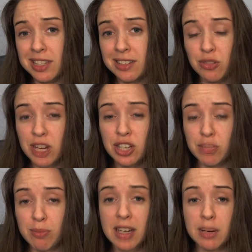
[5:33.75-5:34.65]
Did you
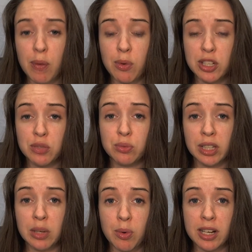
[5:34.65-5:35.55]
change your mind about what
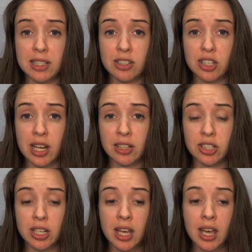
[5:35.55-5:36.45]
you really wanted to
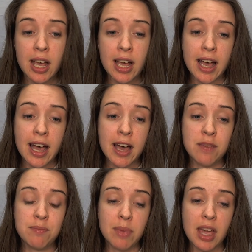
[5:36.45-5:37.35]
change?
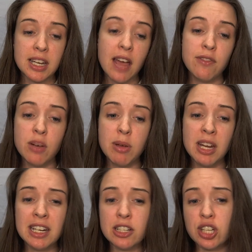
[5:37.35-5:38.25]
And have there
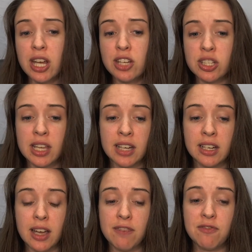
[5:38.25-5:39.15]
been any changes
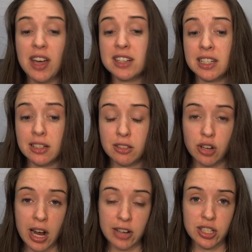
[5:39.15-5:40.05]
that
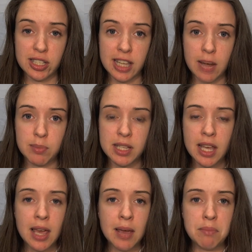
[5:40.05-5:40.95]
affected your action steps?